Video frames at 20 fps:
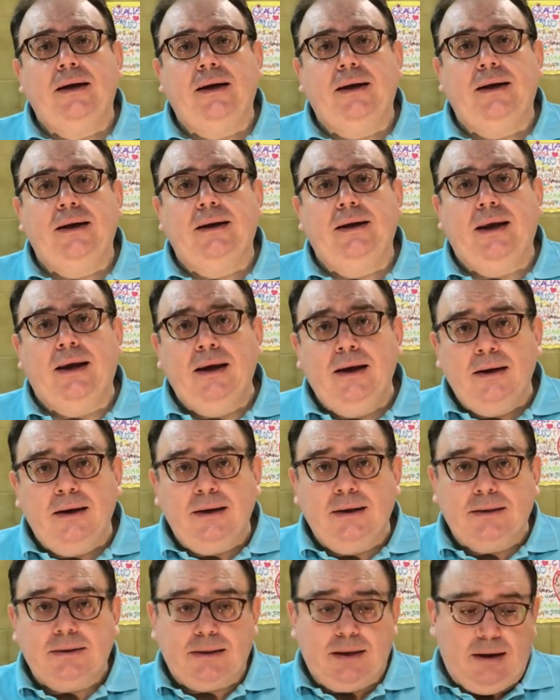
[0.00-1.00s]
in
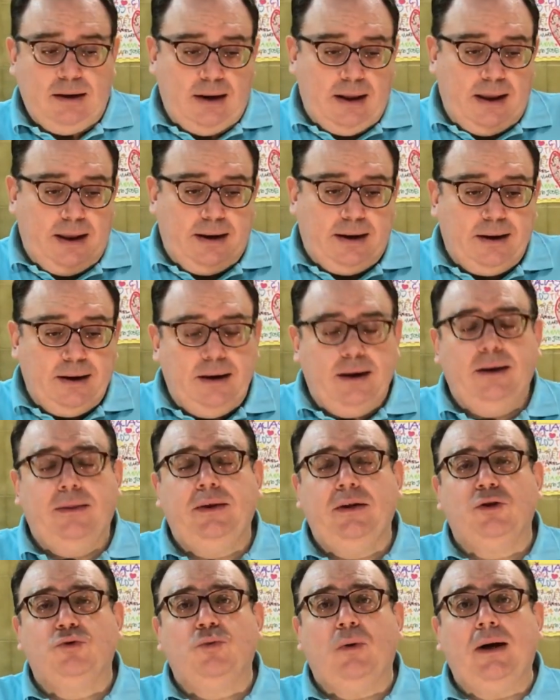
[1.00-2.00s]
English, like
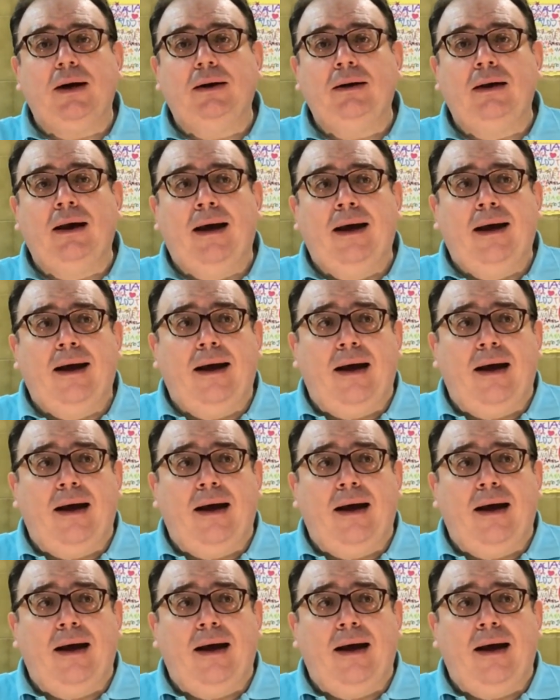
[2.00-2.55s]
this one.